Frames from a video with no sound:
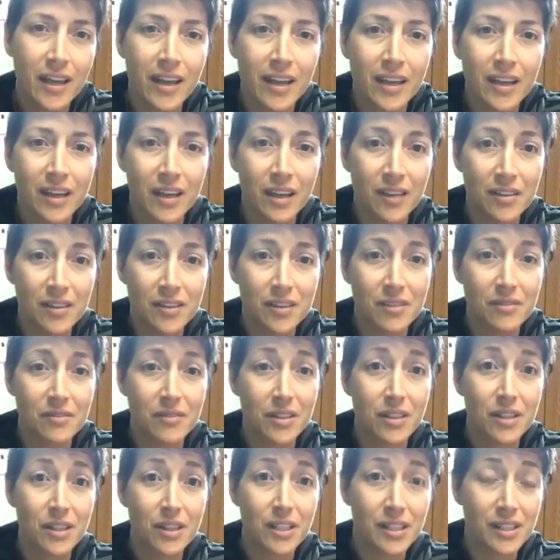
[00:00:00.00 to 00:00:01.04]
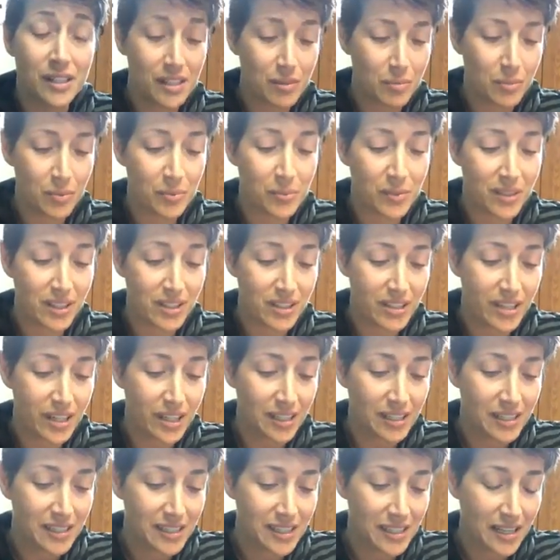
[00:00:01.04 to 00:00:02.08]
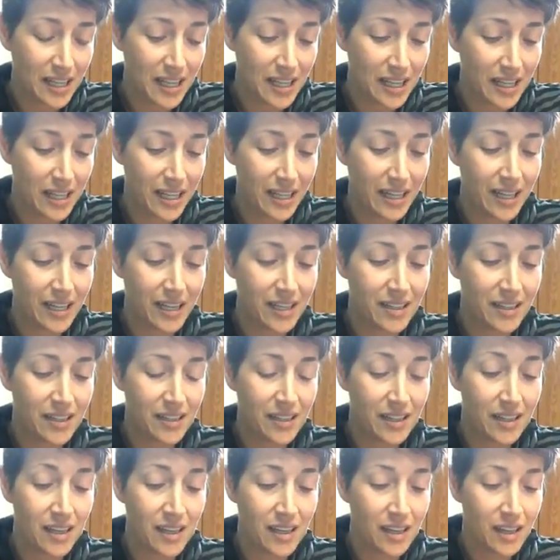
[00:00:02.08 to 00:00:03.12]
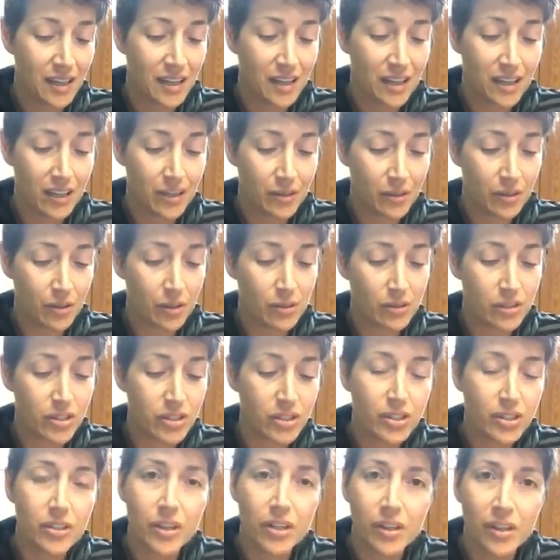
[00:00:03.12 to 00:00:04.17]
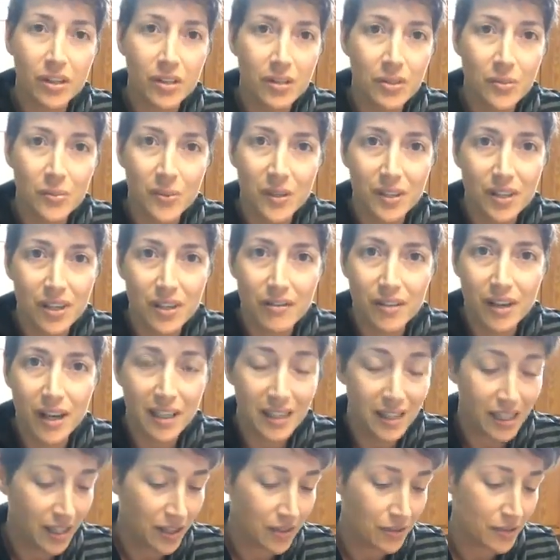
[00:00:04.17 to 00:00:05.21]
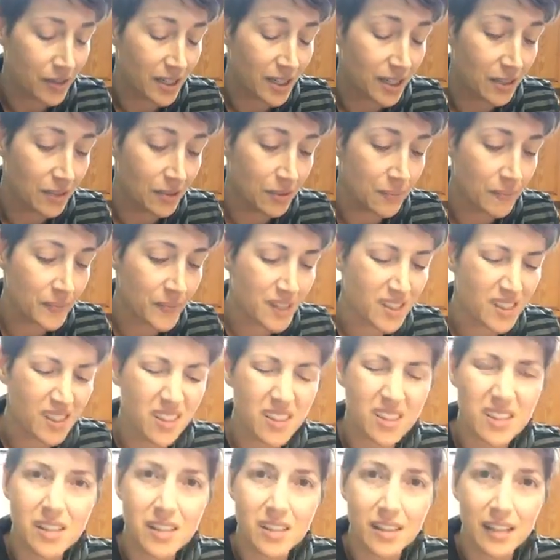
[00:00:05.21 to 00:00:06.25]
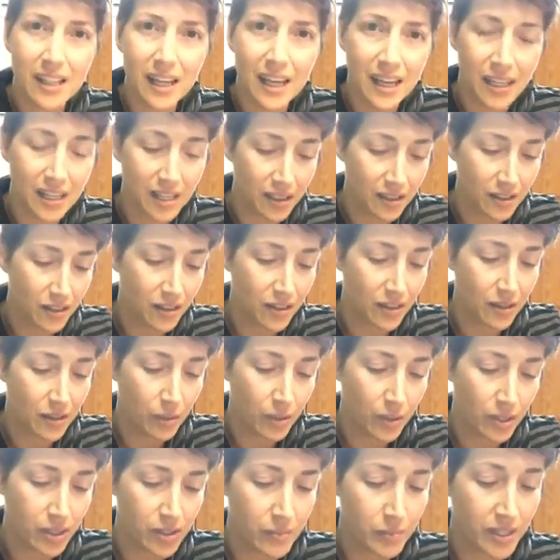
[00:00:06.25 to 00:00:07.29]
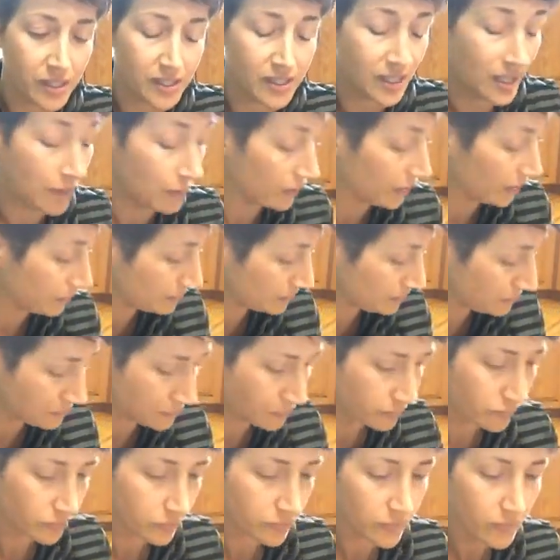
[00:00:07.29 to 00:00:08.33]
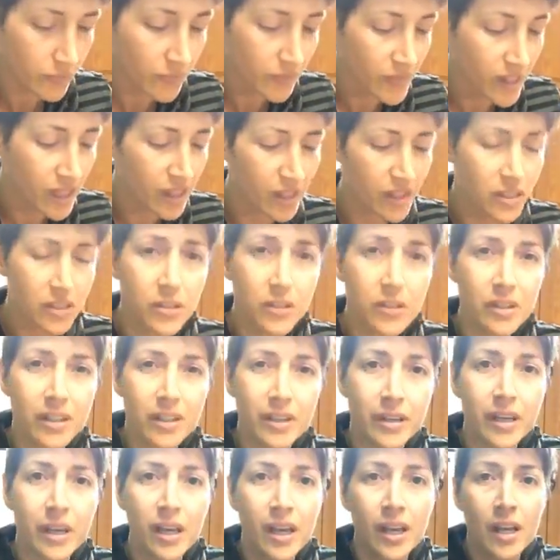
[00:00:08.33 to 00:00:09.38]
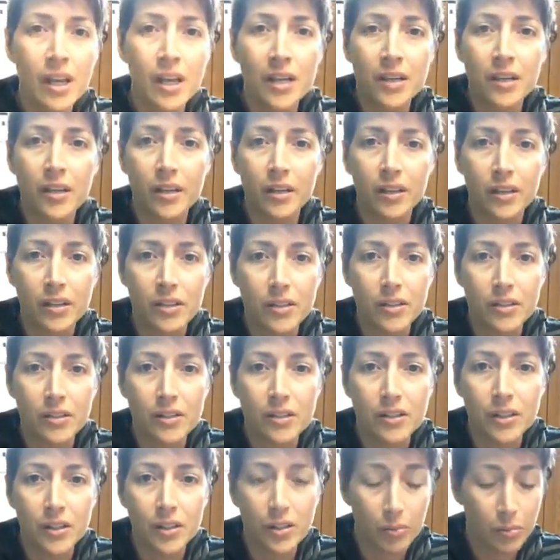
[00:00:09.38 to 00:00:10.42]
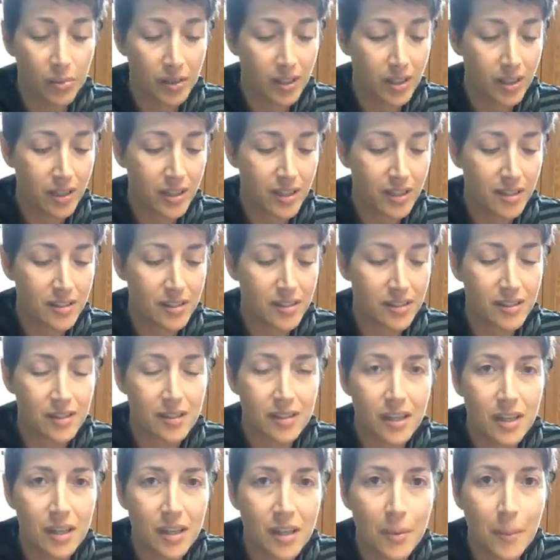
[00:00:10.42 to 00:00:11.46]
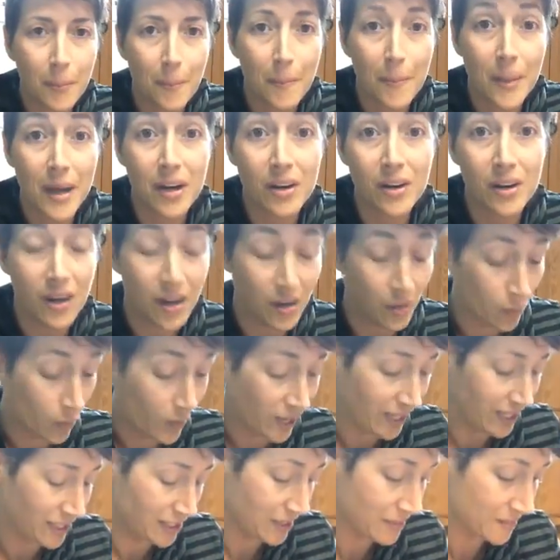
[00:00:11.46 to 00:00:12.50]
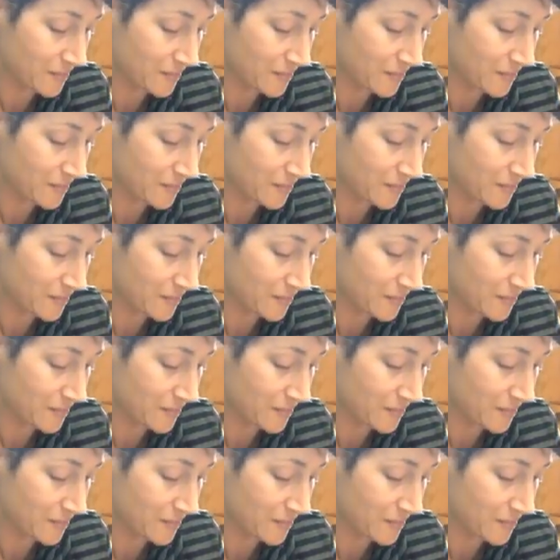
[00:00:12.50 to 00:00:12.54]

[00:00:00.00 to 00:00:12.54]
Now this is a very simple project. You know, an old shirt, you can use one that you've had laying around. As long as it's a light color, it works best that way. You can do it on darker shirts too, but this is better on white.